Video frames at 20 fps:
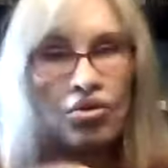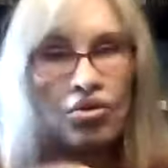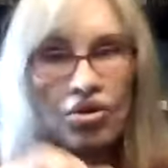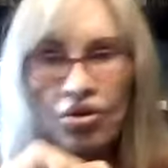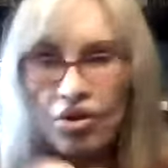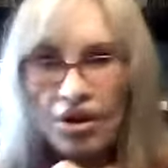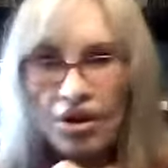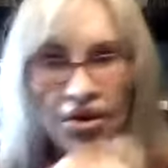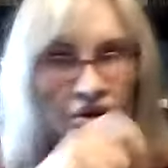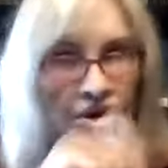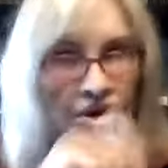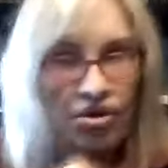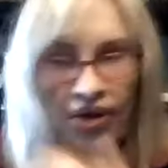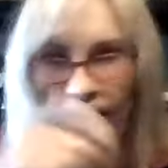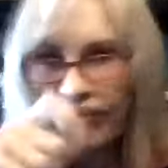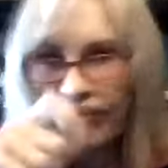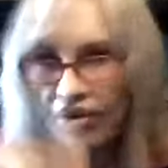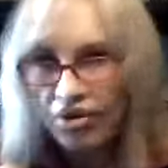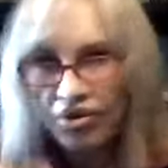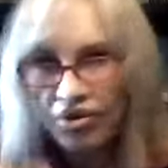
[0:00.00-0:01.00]
You don't have
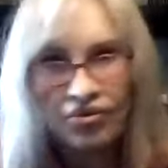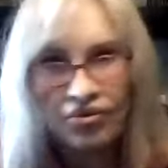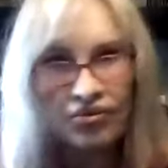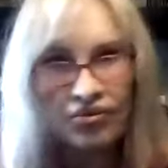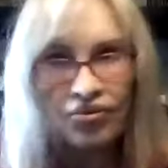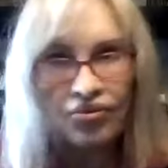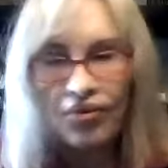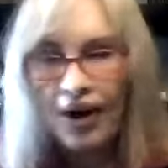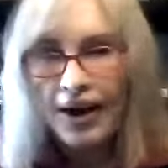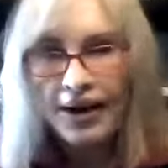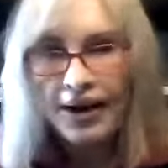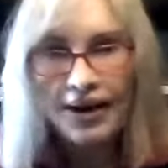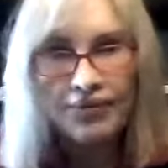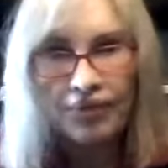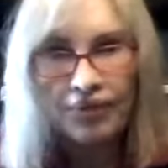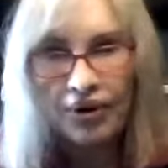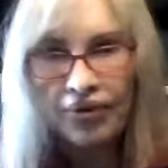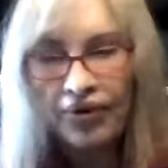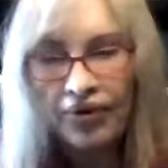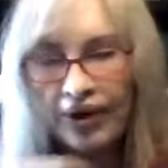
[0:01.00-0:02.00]
to write it
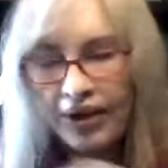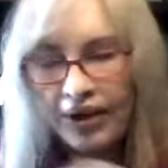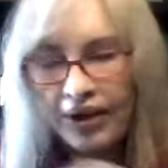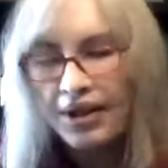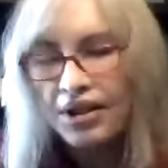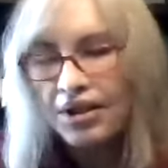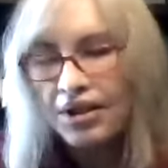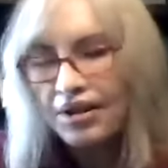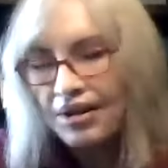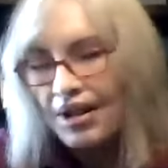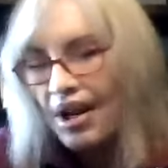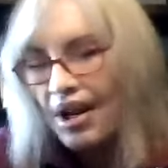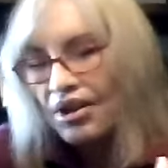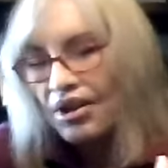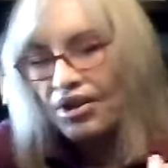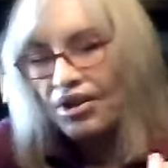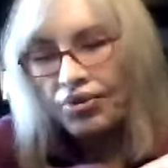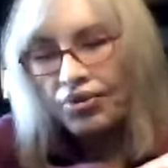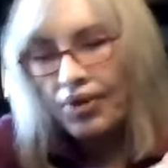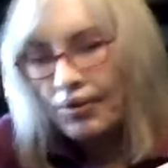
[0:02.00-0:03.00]
perfectly. Just
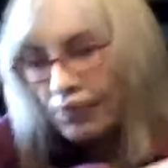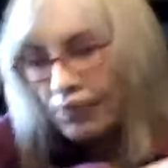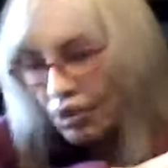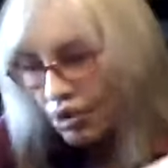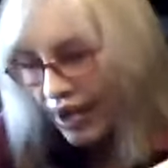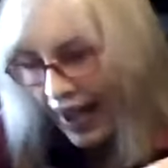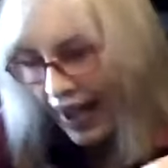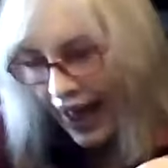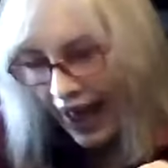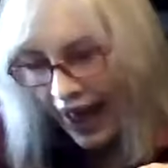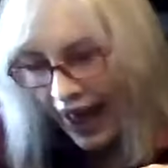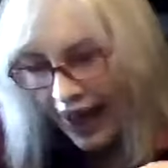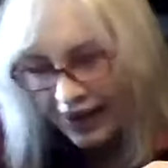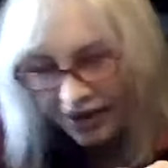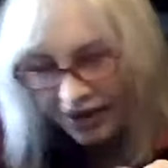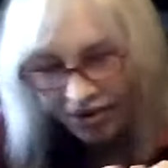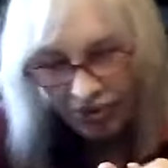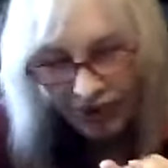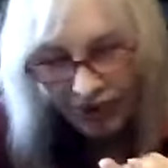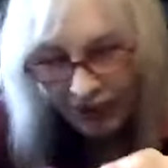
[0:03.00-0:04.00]
scribble cat,
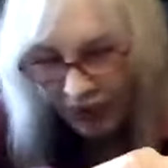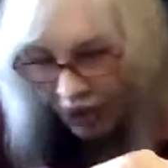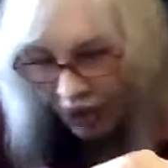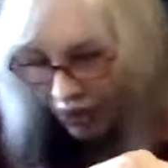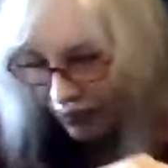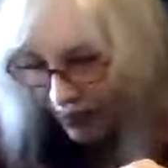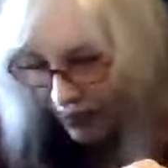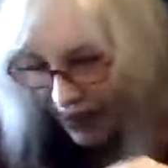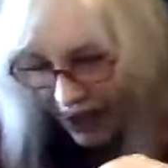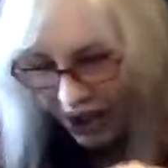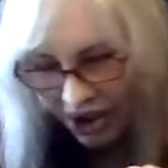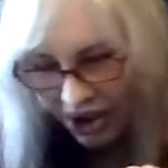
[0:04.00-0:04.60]
scribble beach,